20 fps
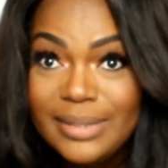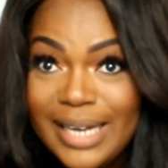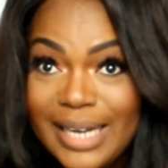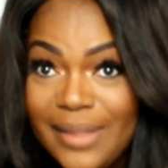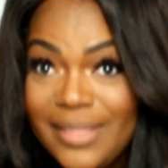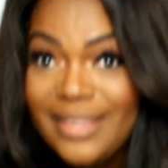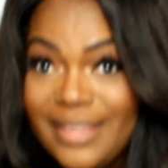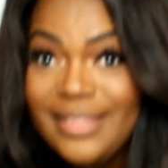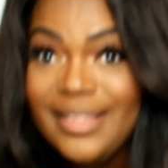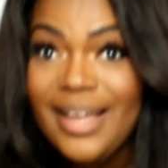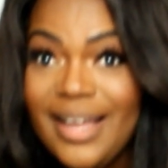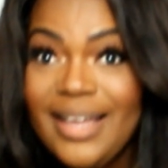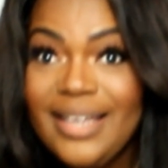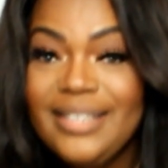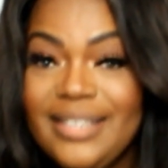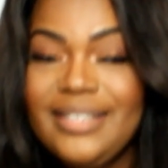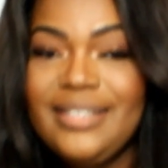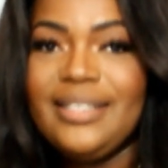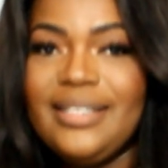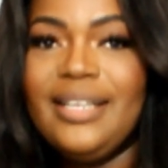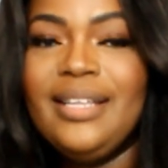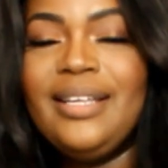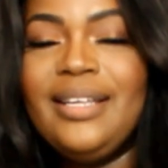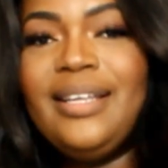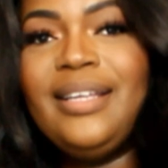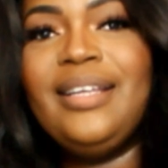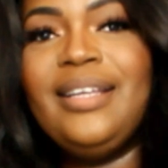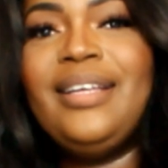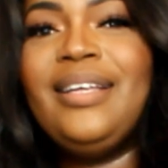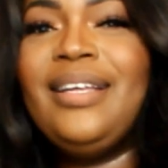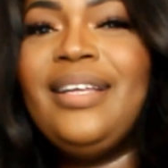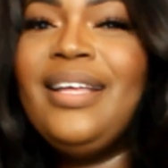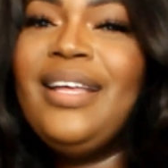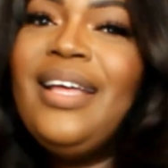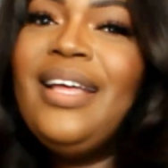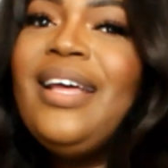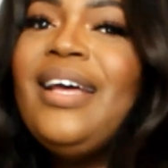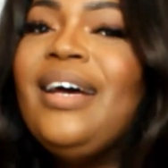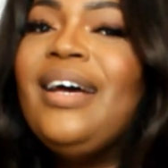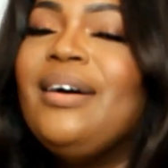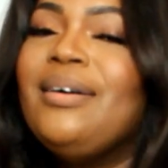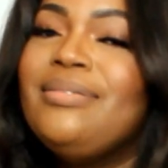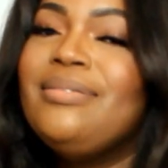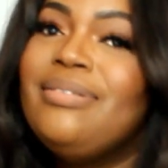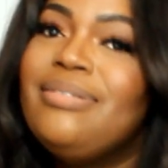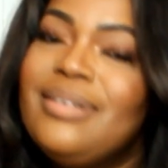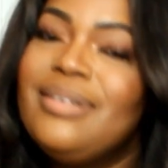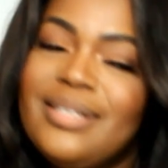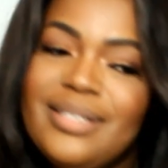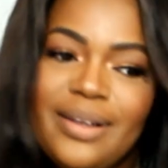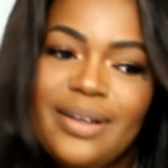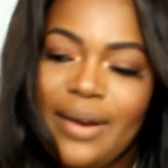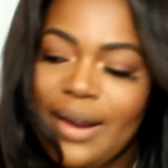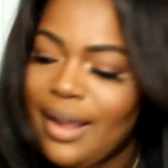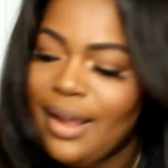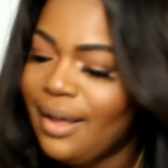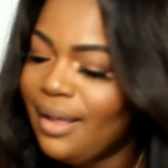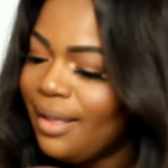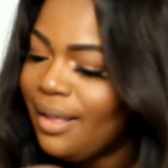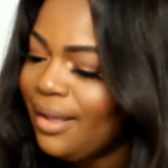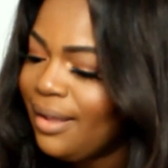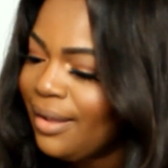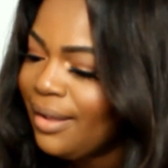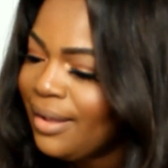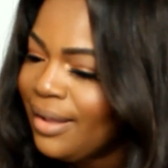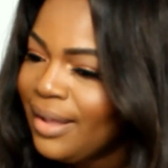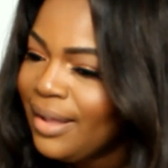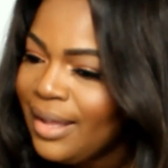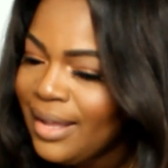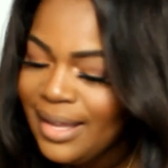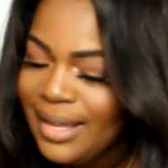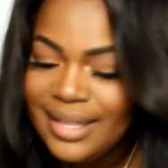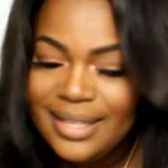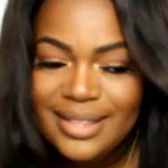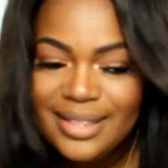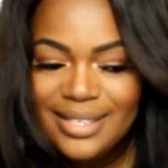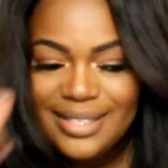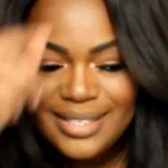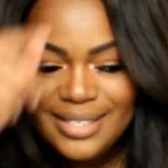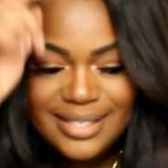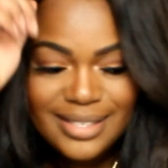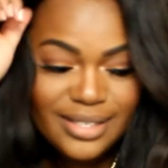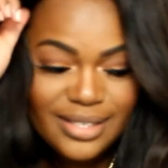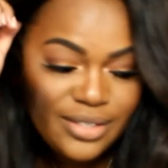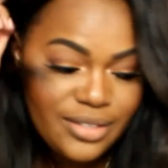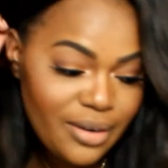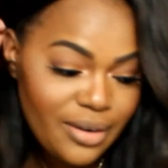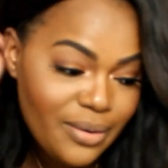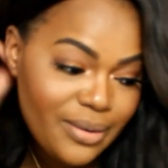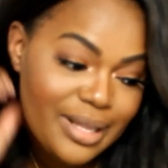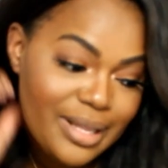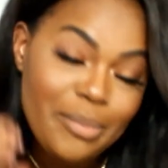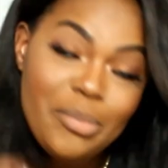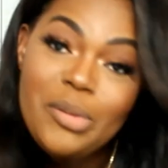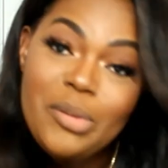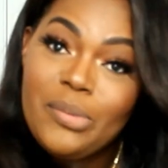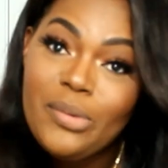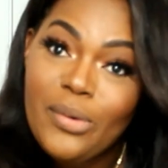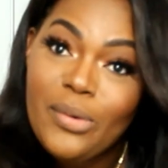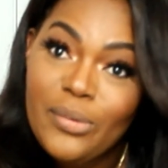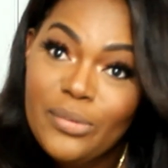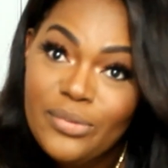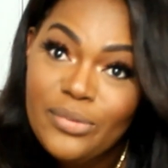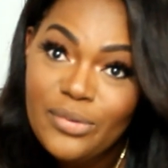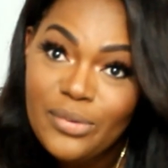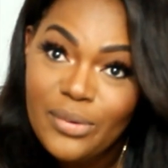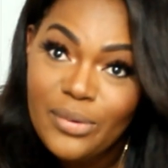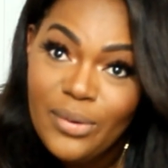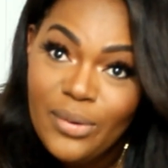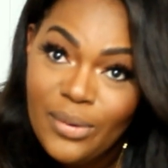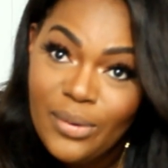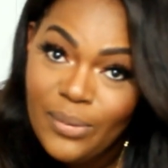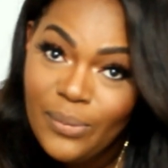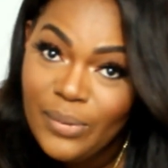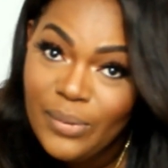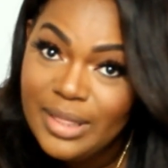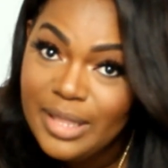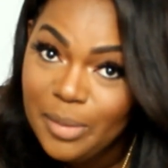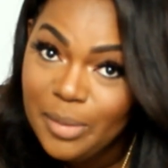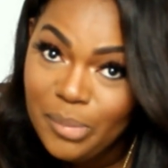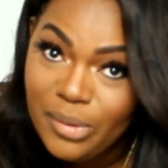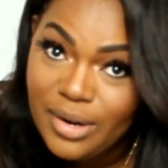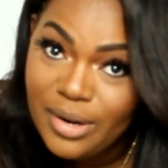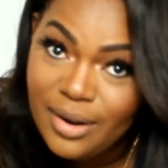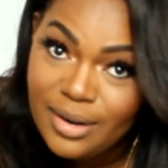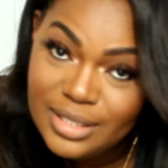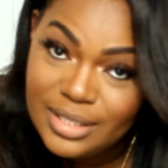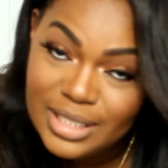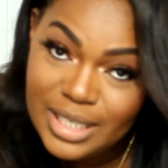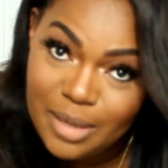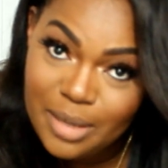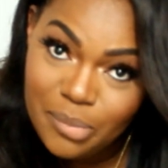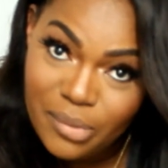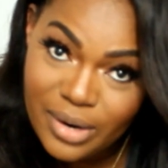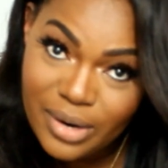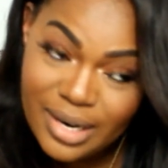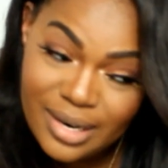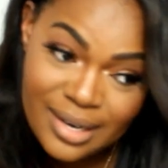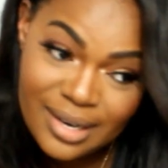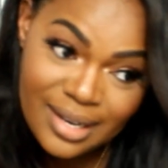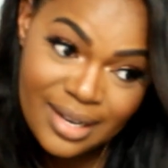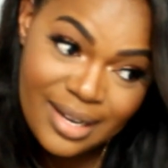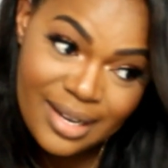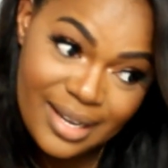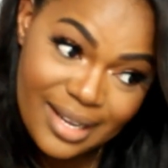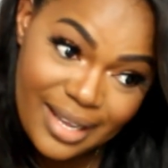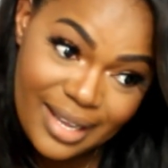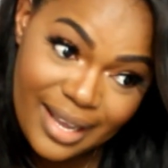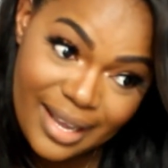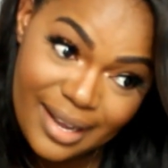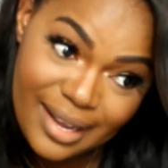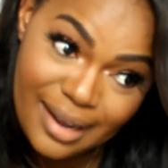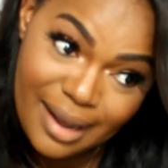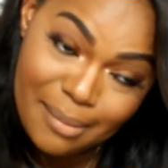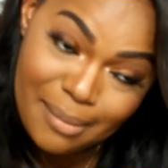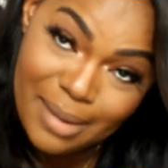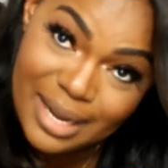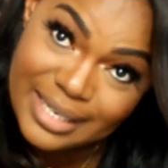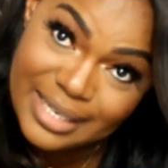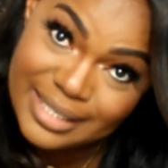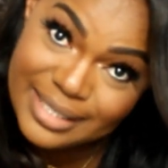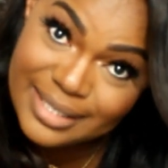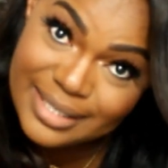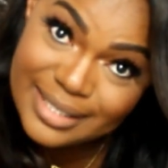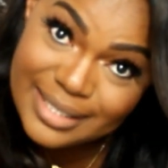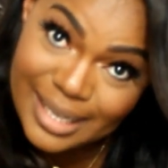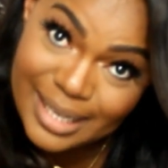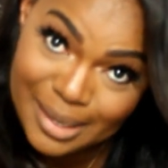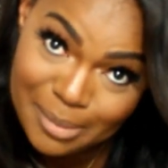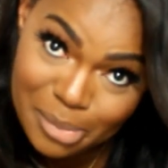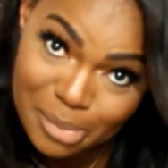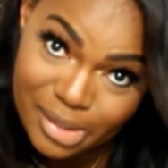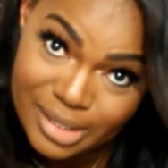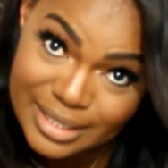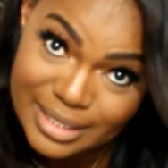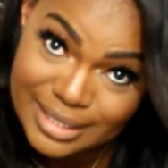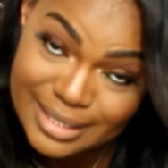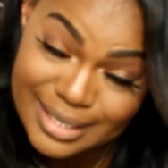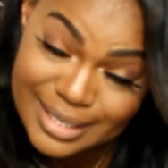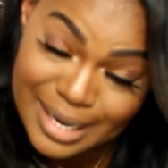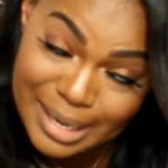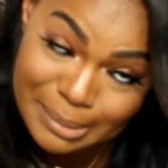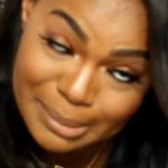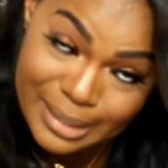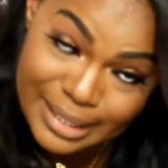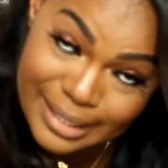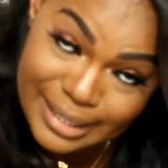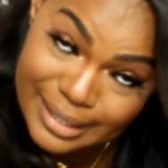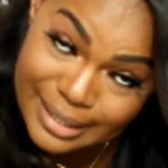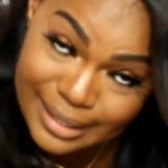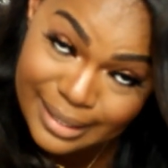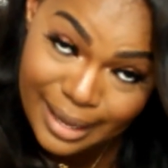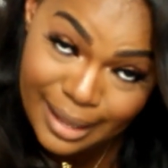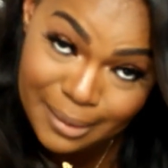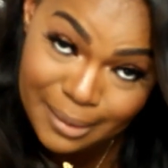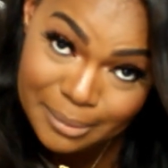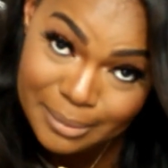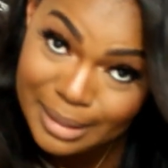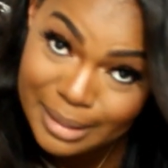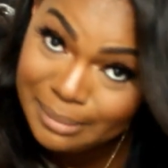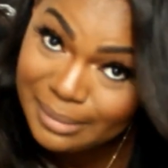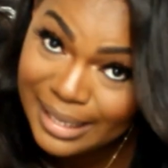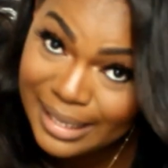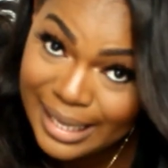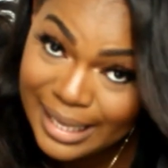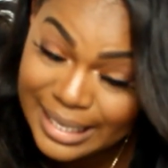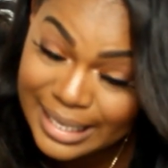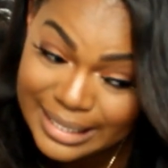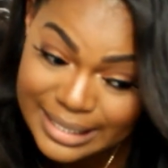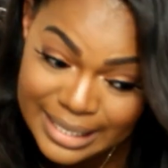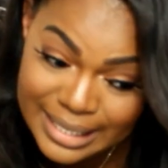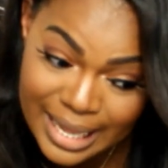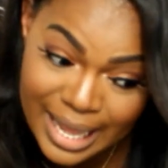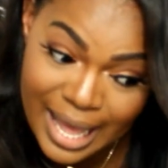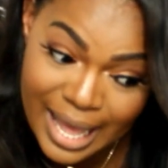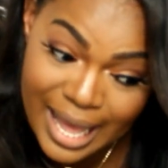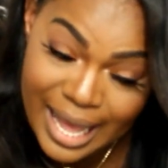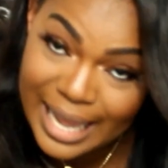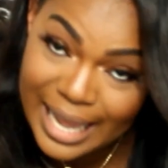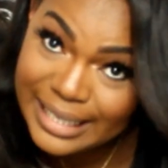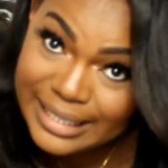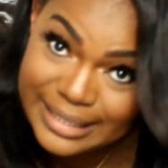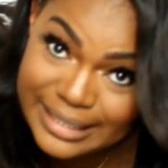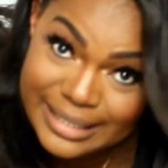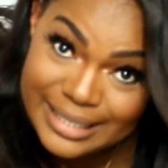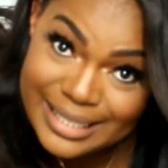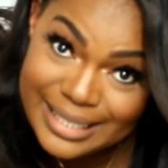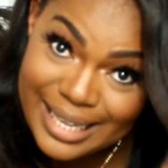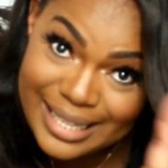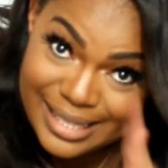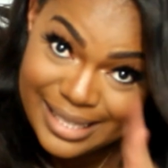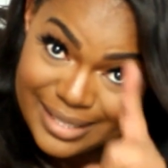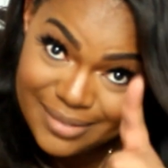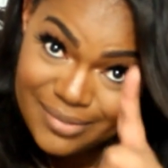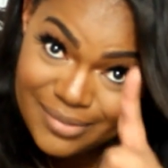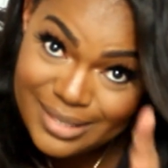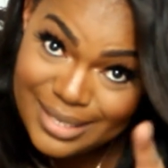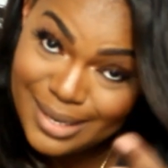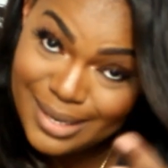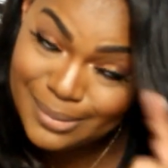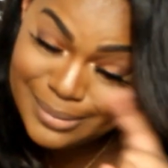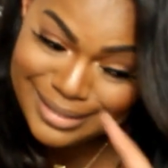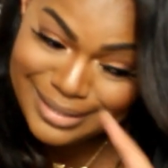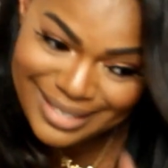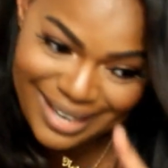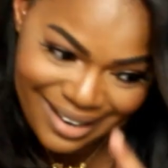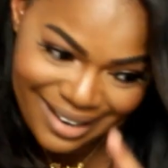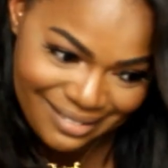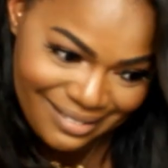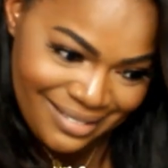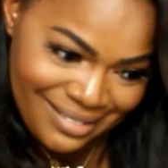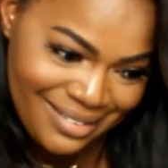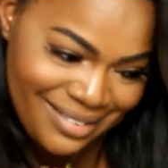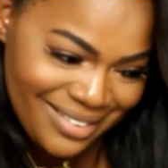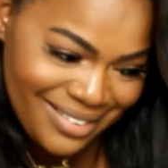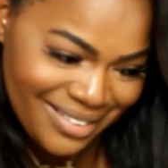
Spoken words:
Now the thighs, sorry y'all, this is the struggle that people go through when they're putting on shapewear. Okay, I might need a second person to come in here and help me because I need to get this video done.